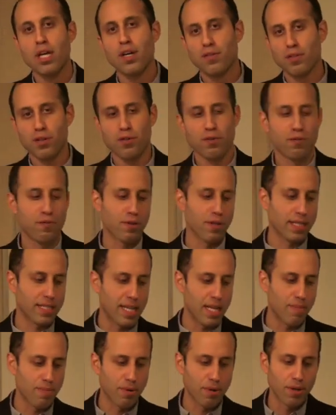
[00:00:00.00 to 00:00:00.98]
So, for
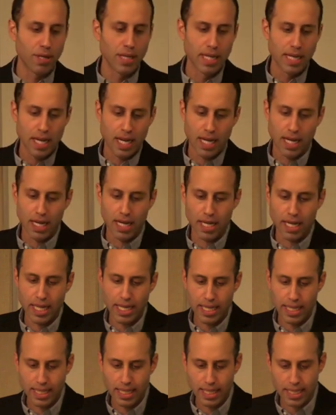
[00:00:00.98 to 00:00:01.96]
example,
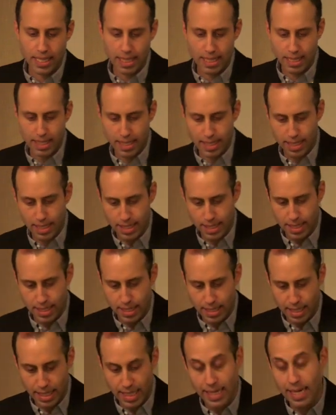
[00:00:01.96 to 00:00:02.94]
in
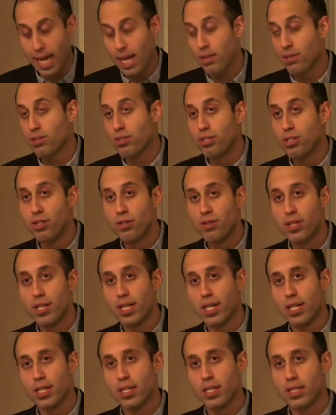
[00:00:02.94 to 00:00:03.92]
in
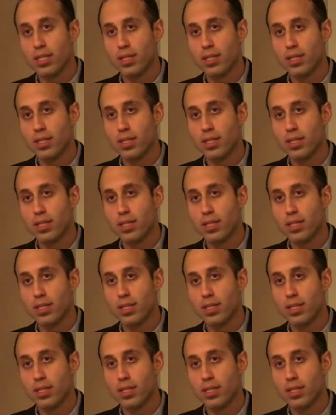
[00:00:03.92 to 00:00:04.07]
Algeria,